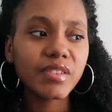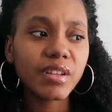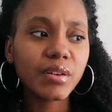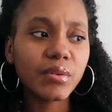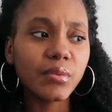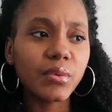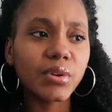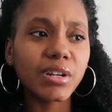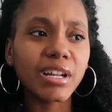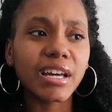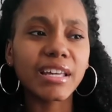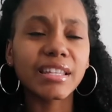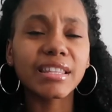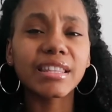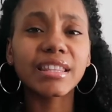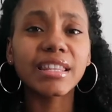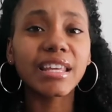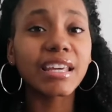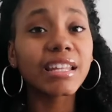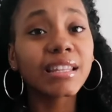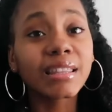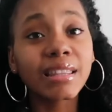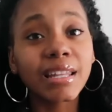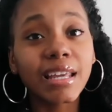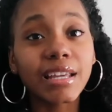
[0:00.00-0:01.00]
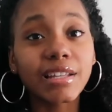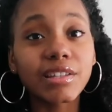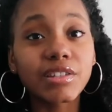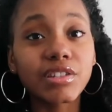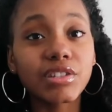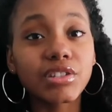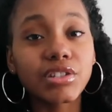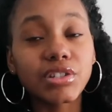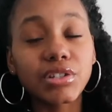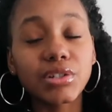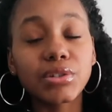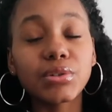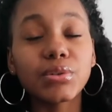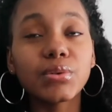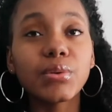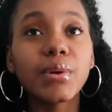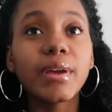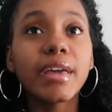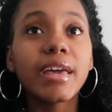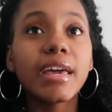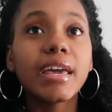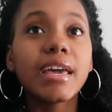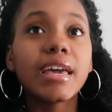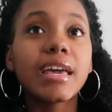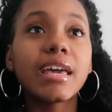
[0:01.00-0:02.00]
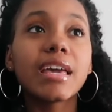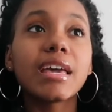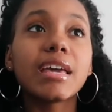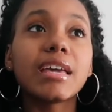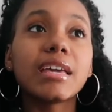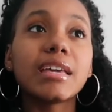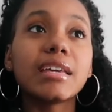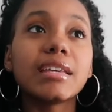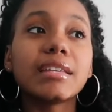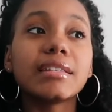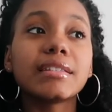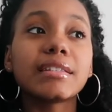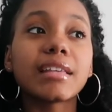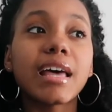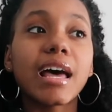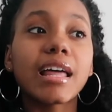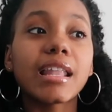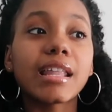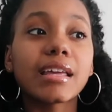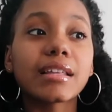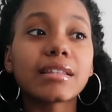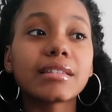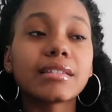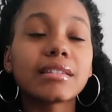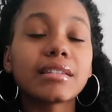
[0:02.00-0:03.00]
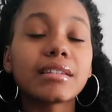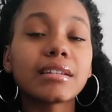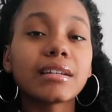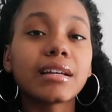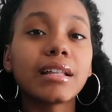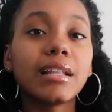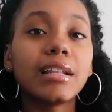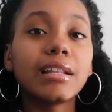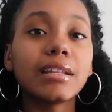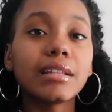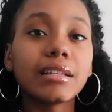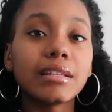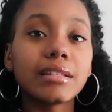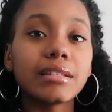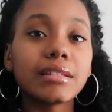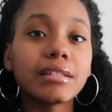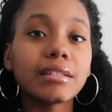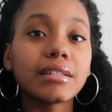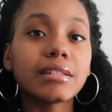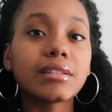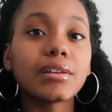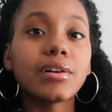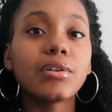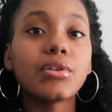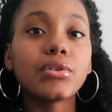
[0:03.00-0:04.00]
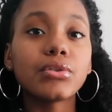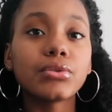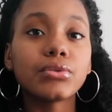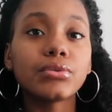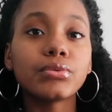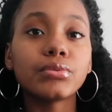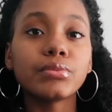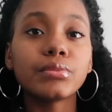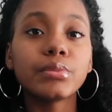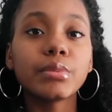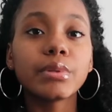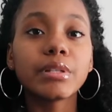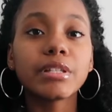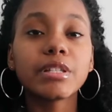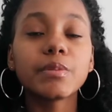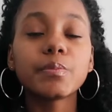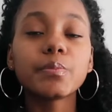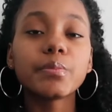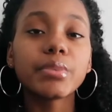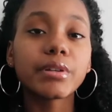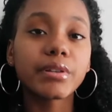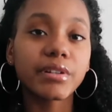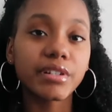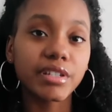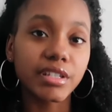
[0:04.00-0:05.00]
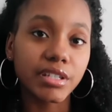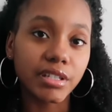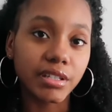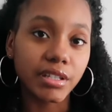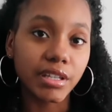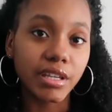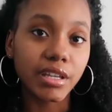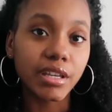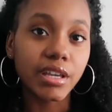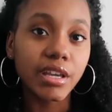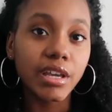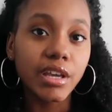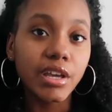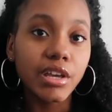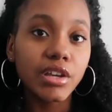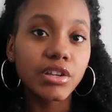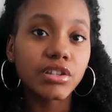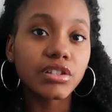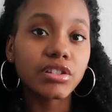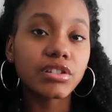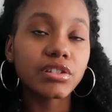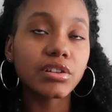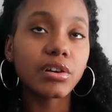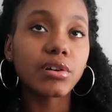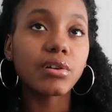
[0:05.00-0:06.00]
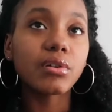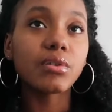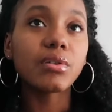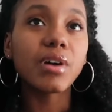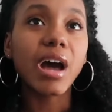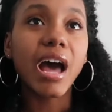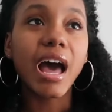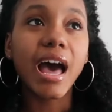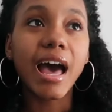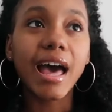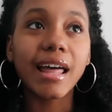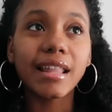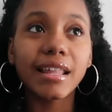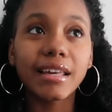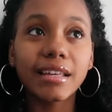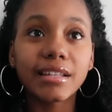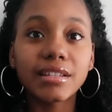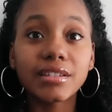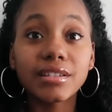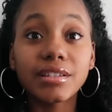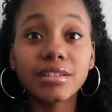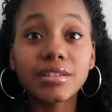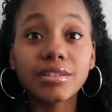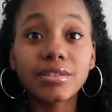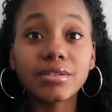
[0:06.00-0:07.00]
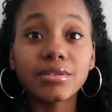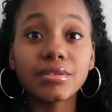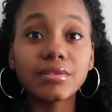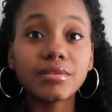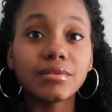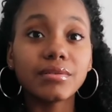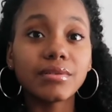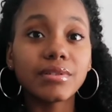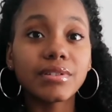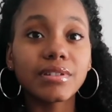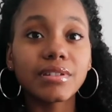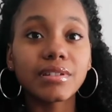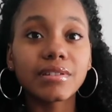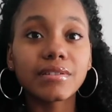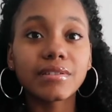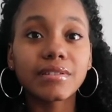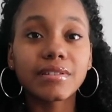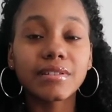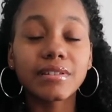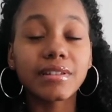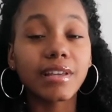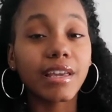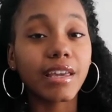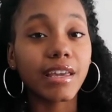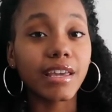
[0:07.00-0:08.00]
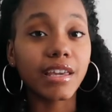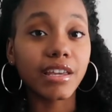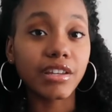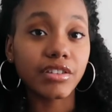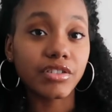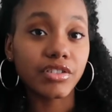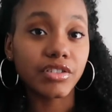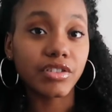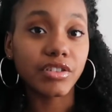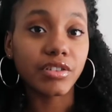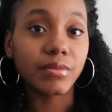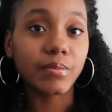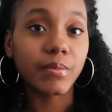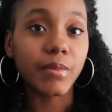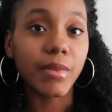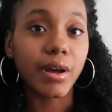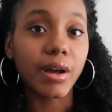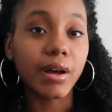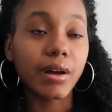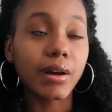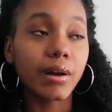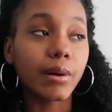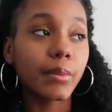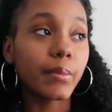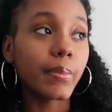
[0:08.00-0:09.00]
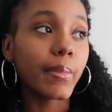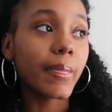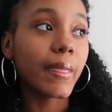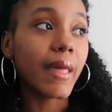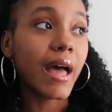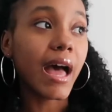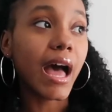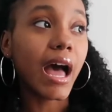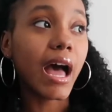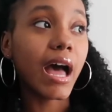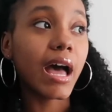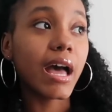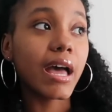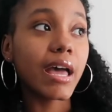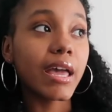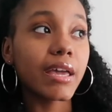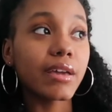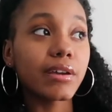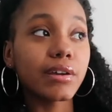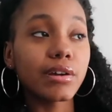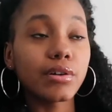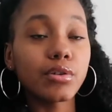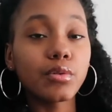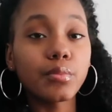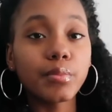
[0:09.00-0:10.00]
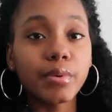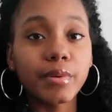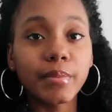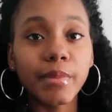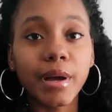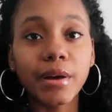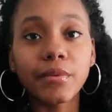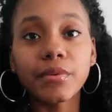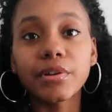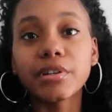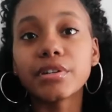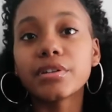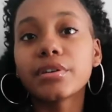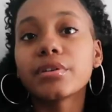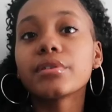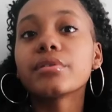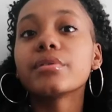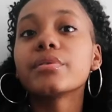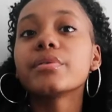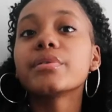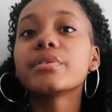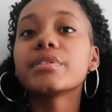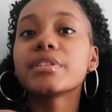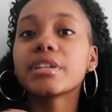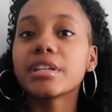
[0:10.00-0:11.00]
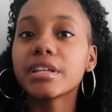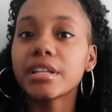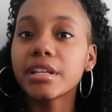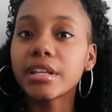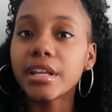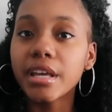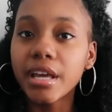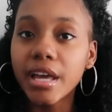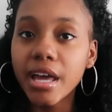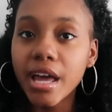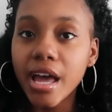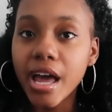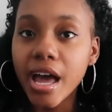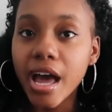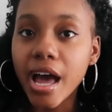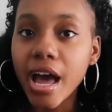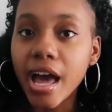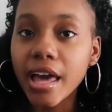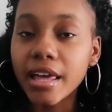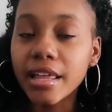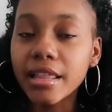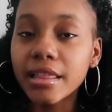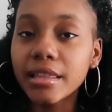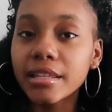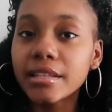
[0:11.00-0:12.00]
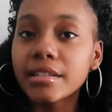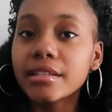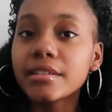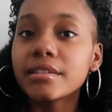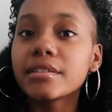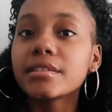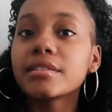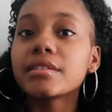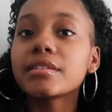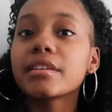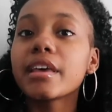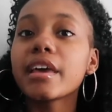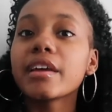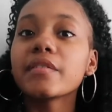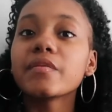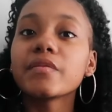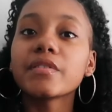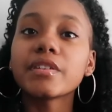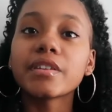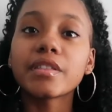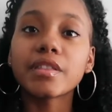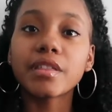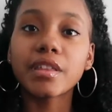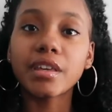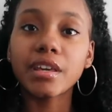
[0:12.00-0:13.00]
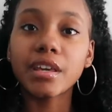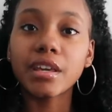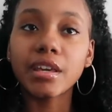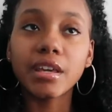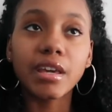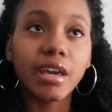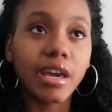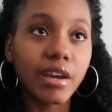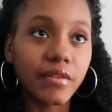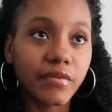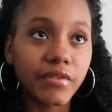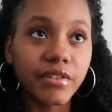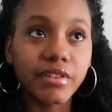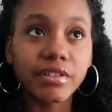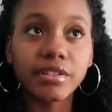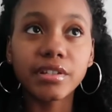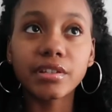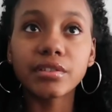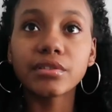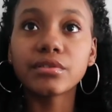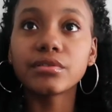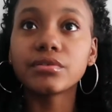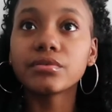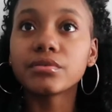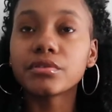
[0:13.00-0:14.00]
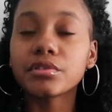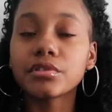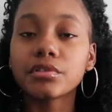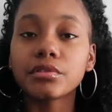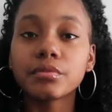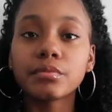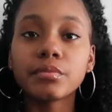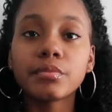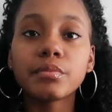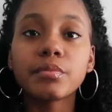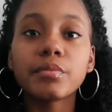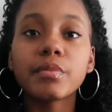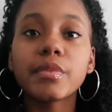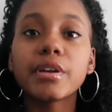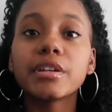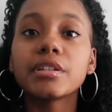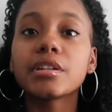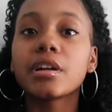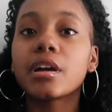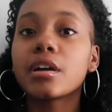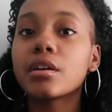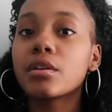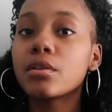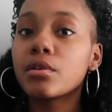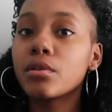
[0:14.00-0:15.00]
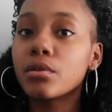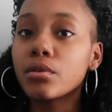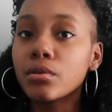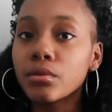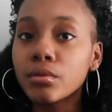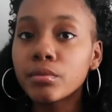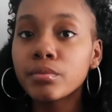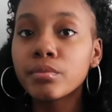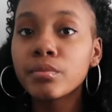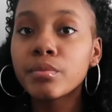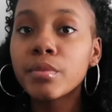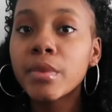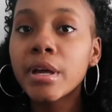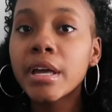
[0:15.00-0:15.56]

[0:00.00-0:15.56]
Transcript: What I then like to do is I like to cleanse the home spiritually. So I like to use sage. I open my windows and I cleanse everything, every single room in our home.